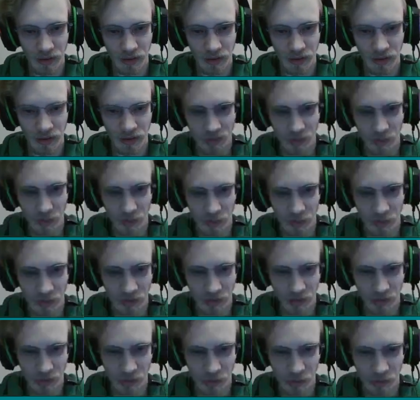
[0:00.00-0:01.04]
and some of that I
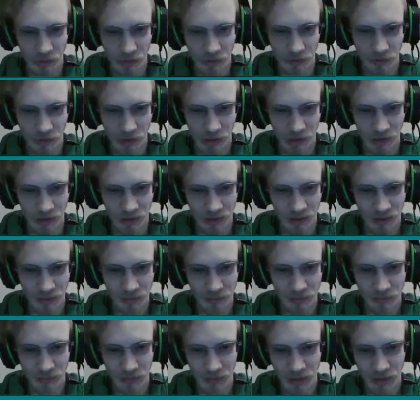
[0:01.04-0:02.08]
didn't quite finish.
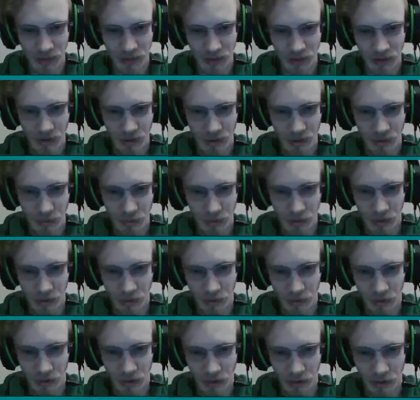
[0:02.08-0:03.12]
But
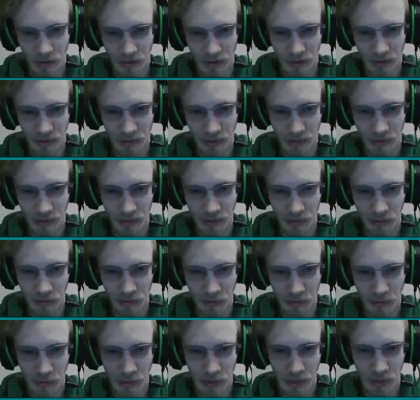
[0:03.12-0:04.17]
even here, this is a
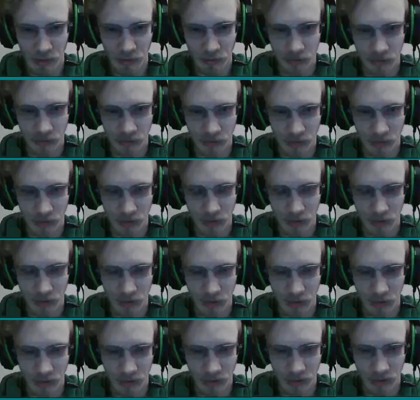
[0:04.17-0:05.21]
different mouth,
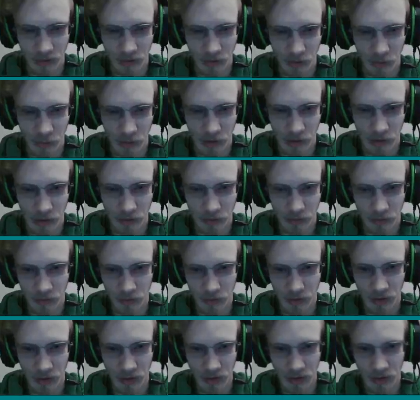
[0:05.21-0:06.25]
this is a different mouth.
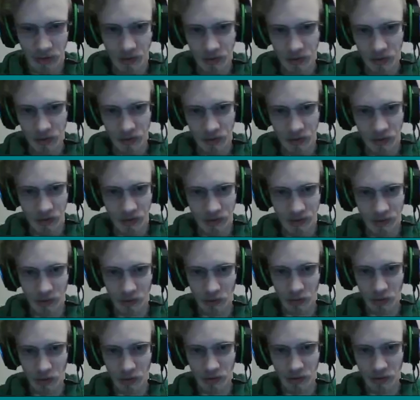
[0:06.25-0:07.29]
Then I have
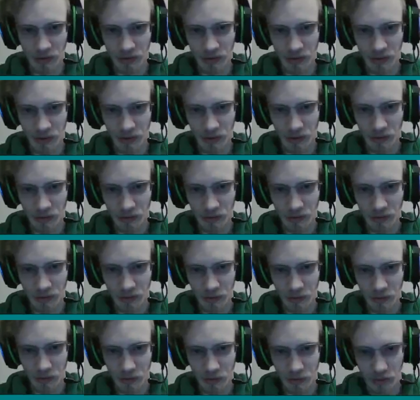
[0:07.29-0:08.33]
to draw these ears,
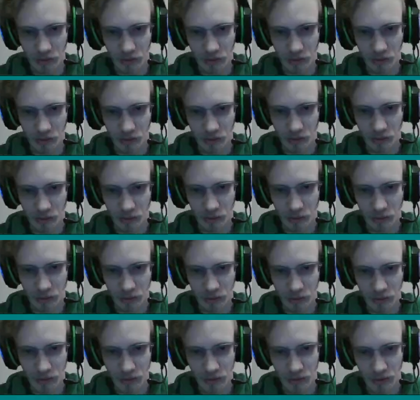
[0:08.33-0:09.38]
these are all different too.
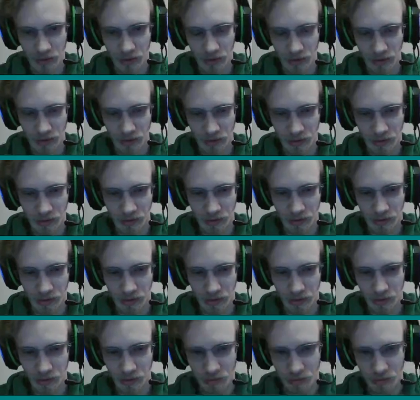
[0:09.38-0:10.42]
And then
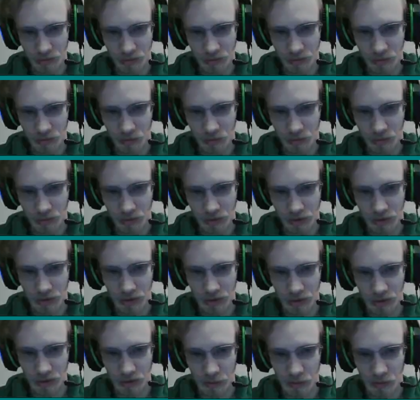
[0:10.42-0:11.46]
these, once you
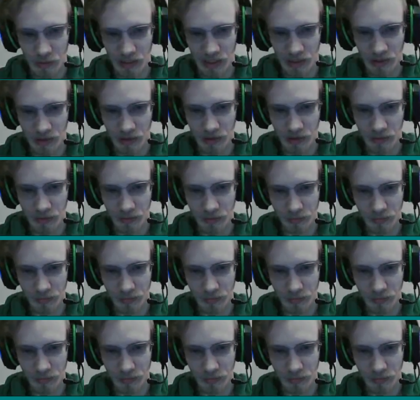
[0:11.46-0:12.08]
get back,